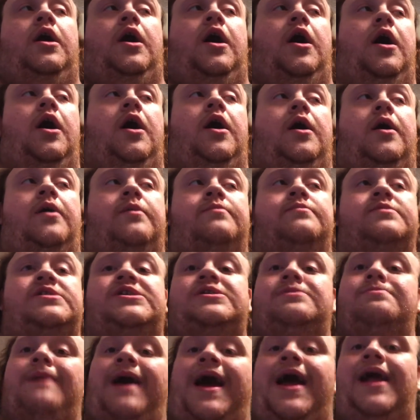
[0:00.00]

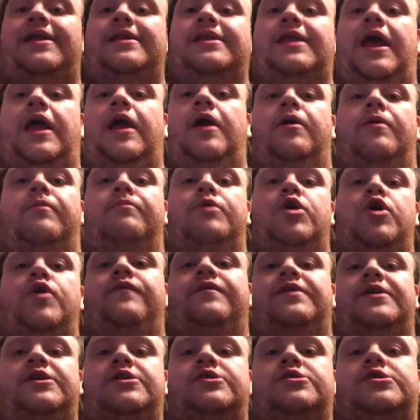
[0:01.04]
SmackDown
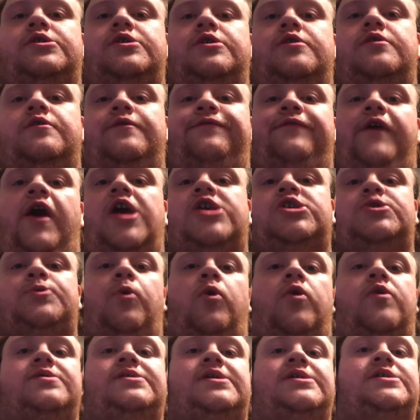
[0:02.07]
moving to Fox
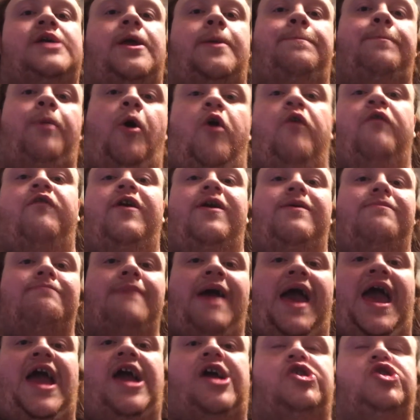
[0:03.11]
Sports is a perfect
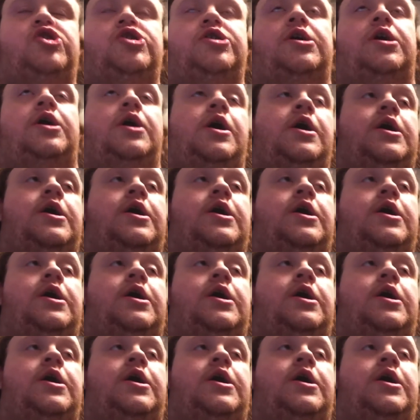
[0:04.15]
match.